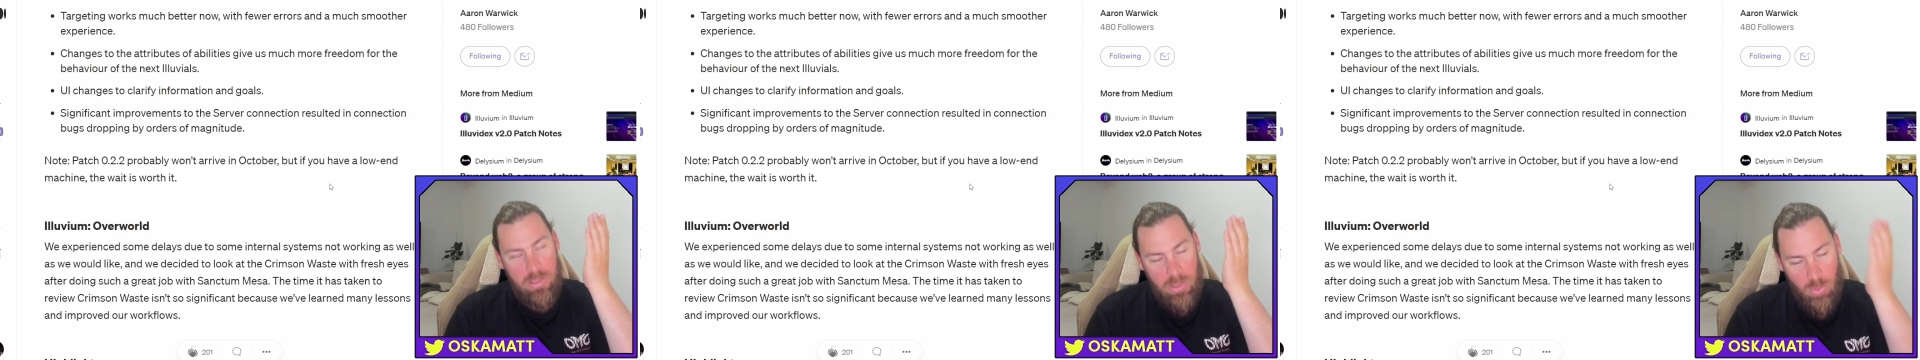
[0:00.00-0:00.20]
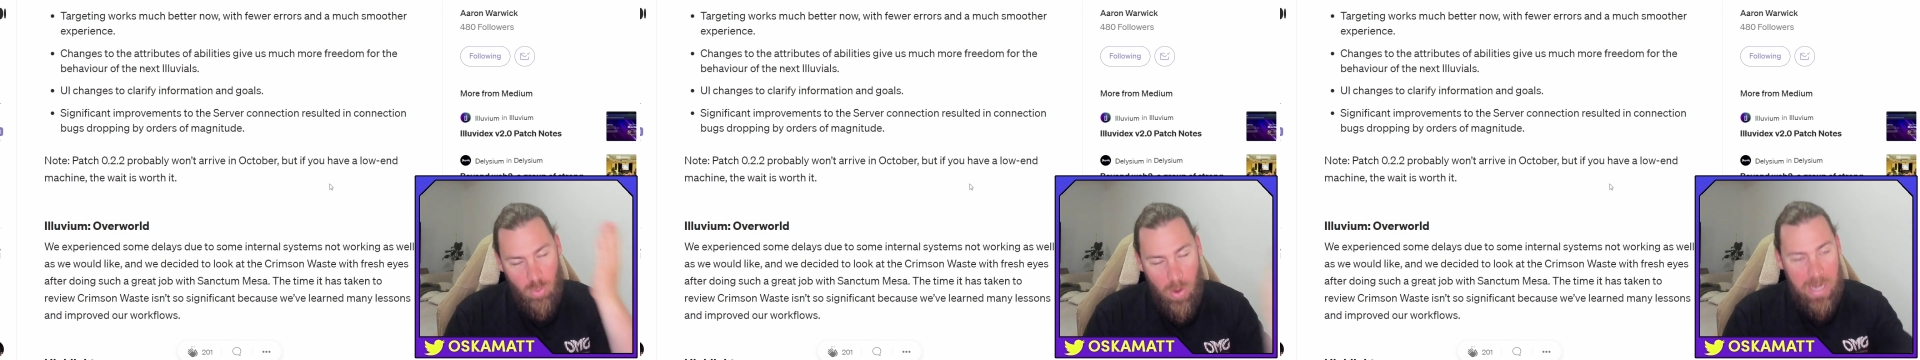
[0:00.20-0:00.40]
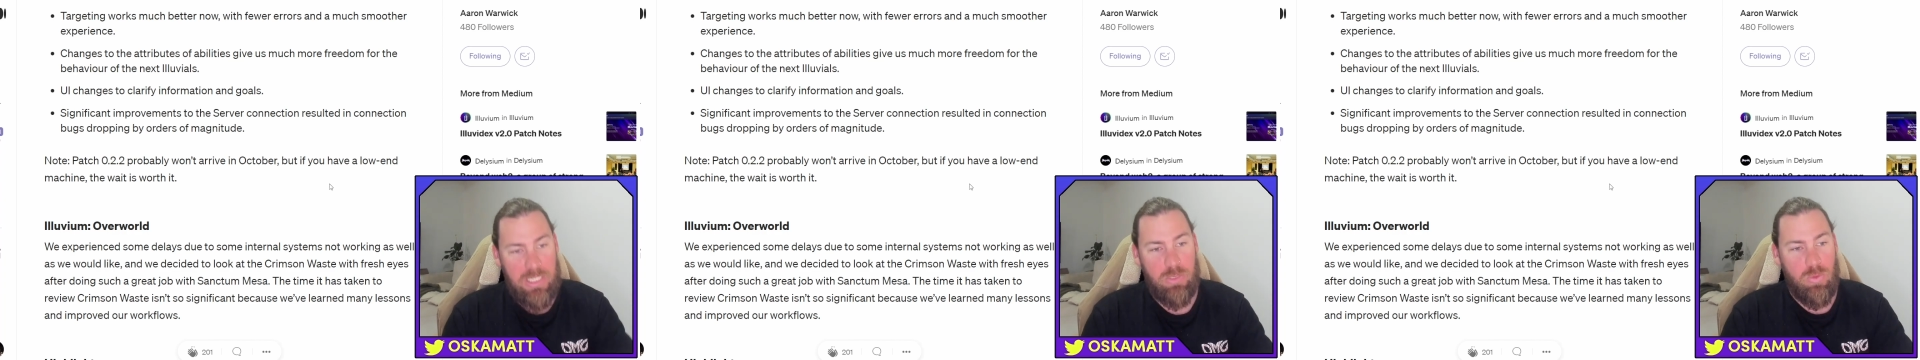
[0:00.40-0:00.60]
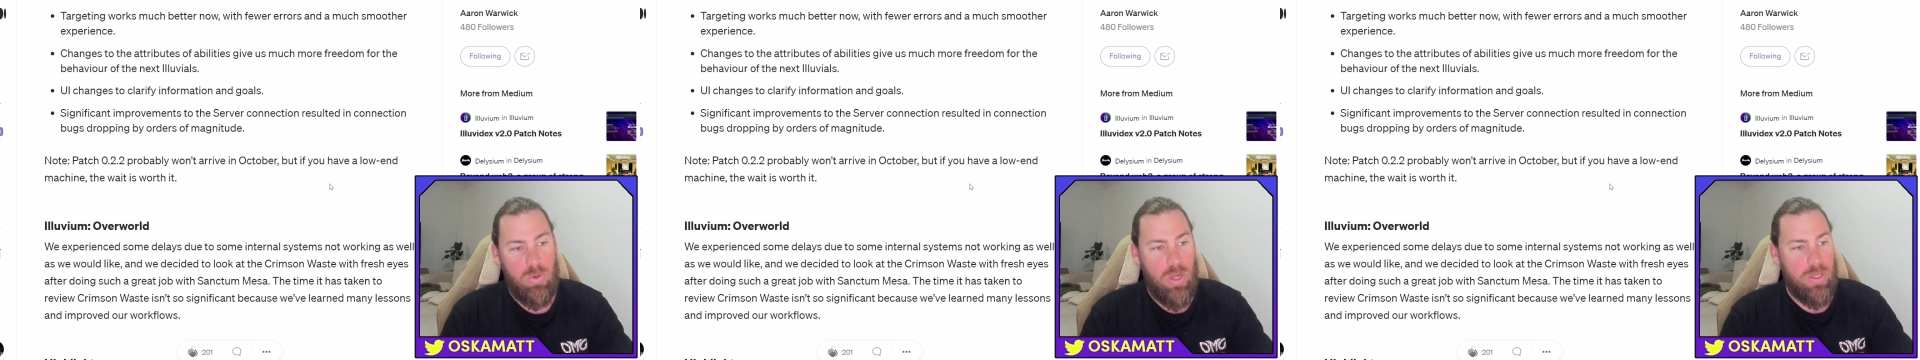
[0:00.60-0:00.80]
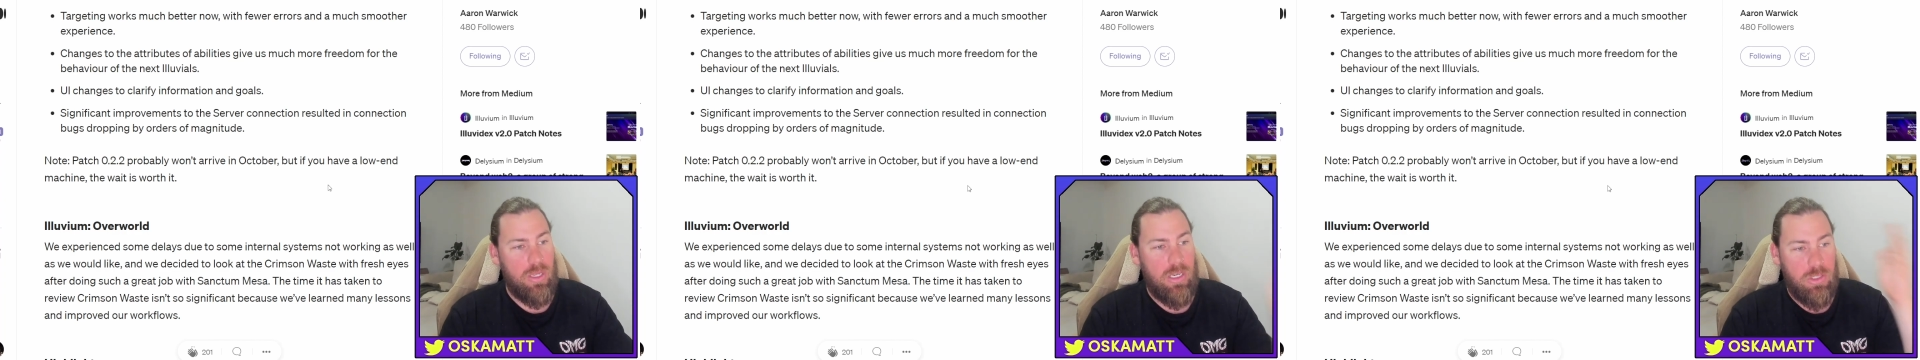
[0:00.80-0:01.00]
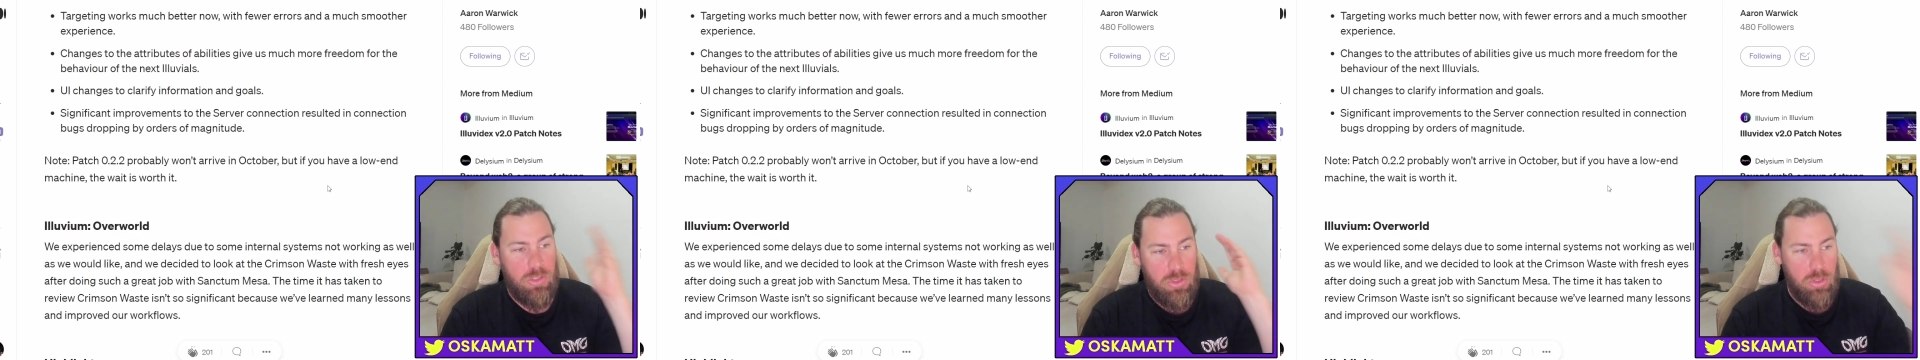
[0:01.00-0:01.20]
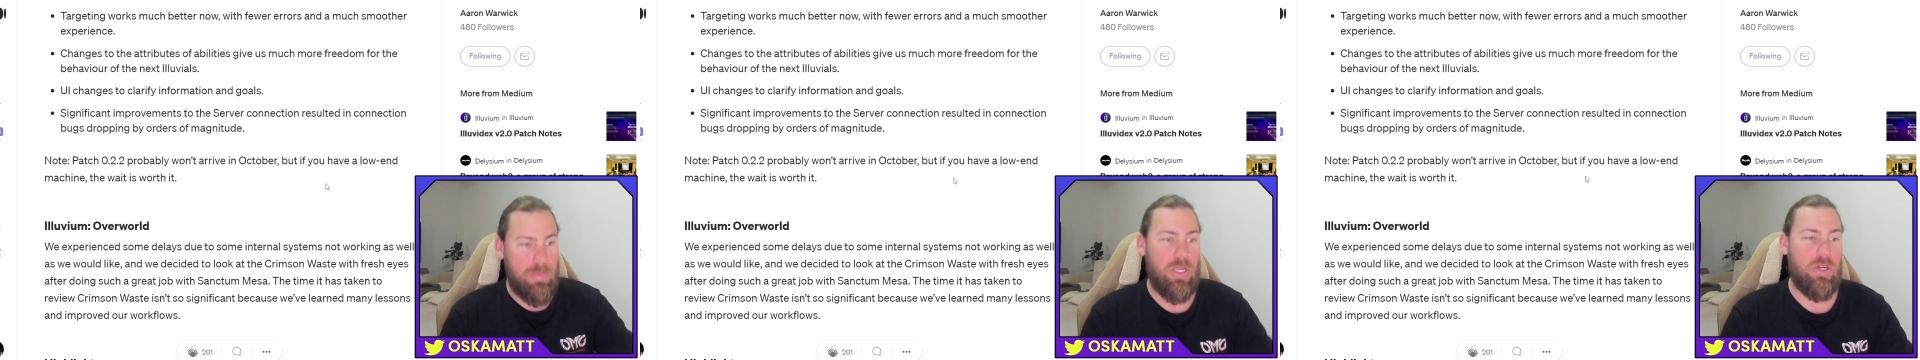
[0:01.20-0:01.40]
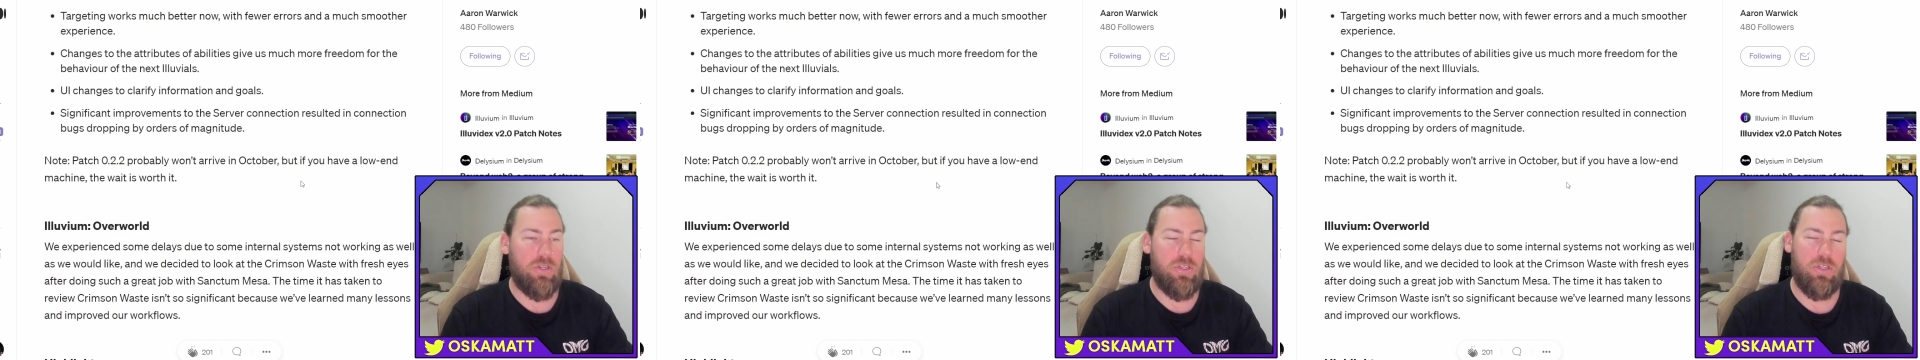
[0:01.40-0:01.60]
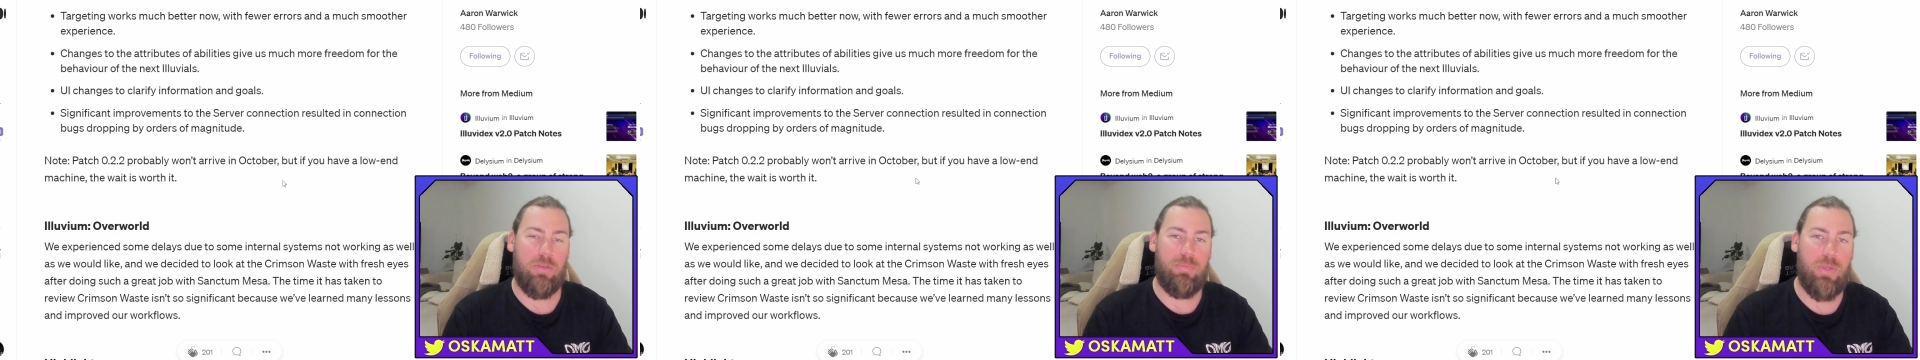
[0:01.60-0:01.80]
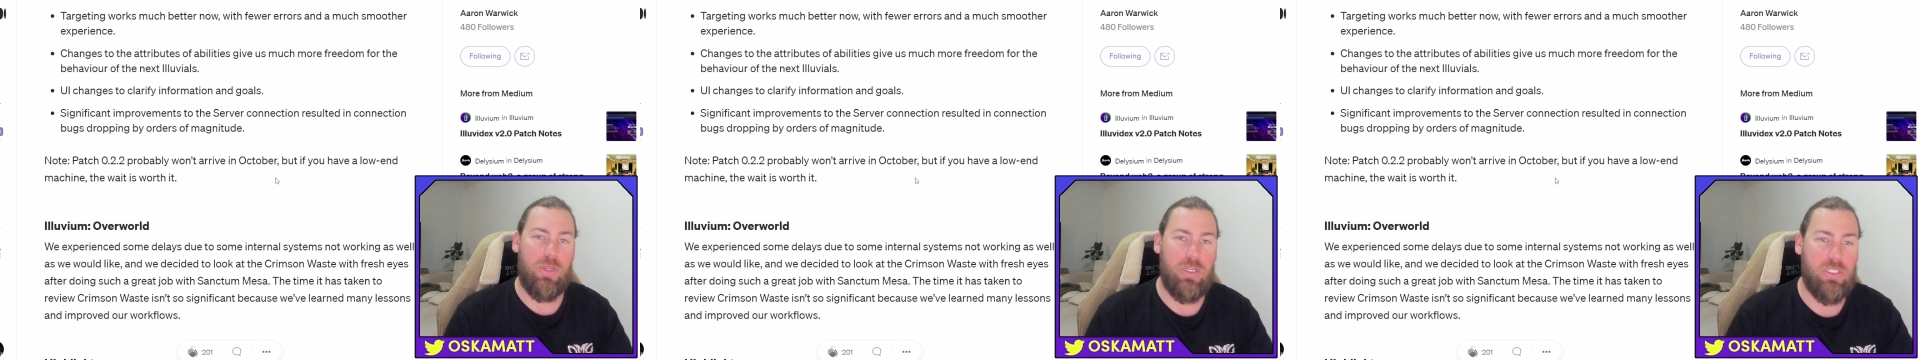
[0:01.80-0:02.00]
The wait is worth it. It should be on your
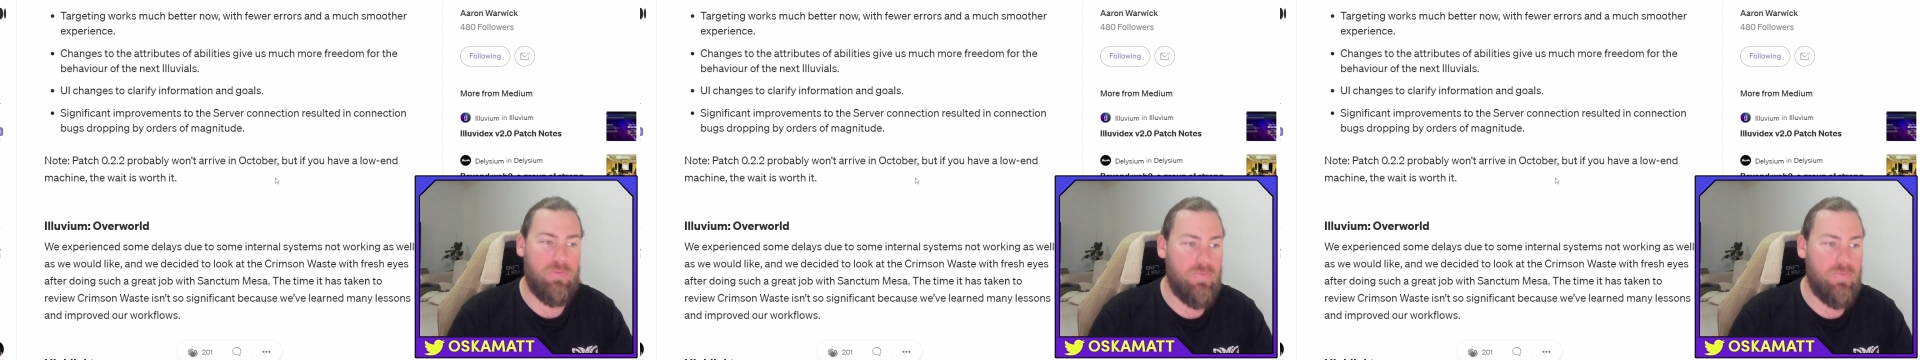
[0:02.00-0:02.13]
computers